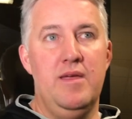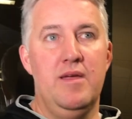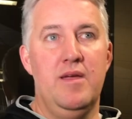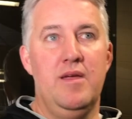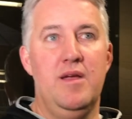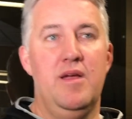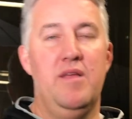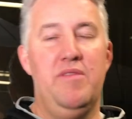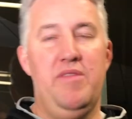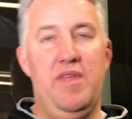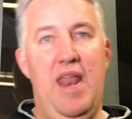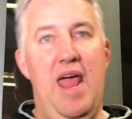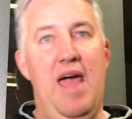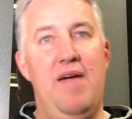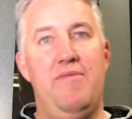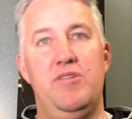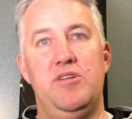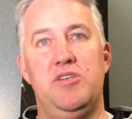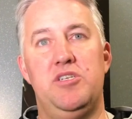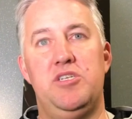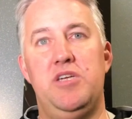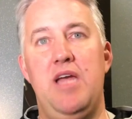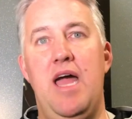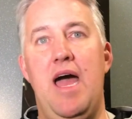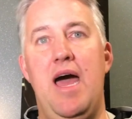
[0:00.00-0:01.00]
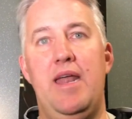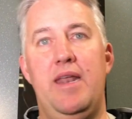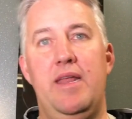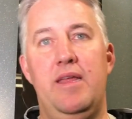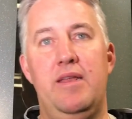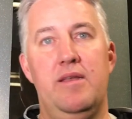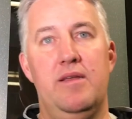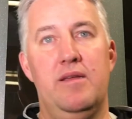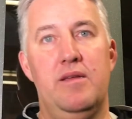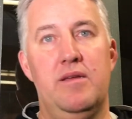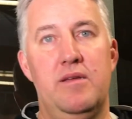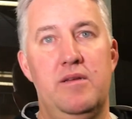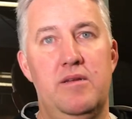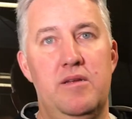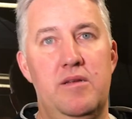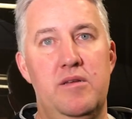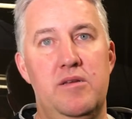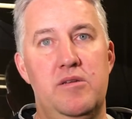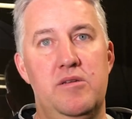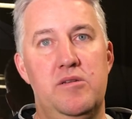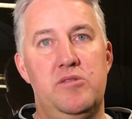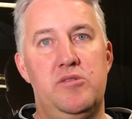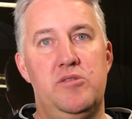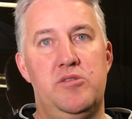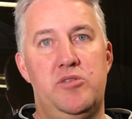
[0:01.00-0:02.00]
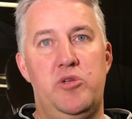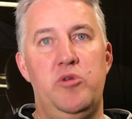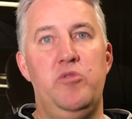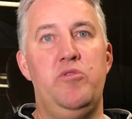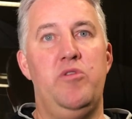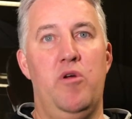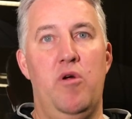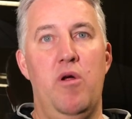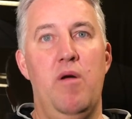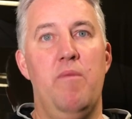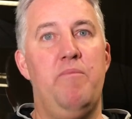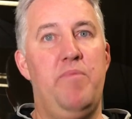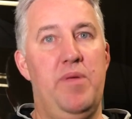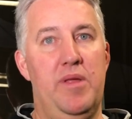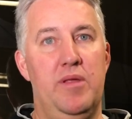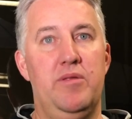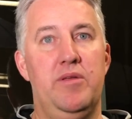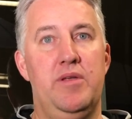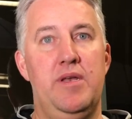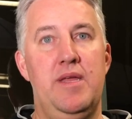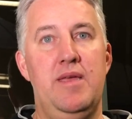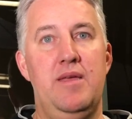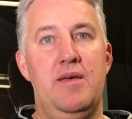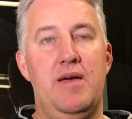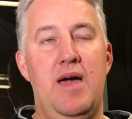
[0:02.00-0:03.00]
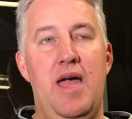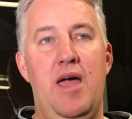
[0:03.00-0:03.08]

that haven't shot it to their ability.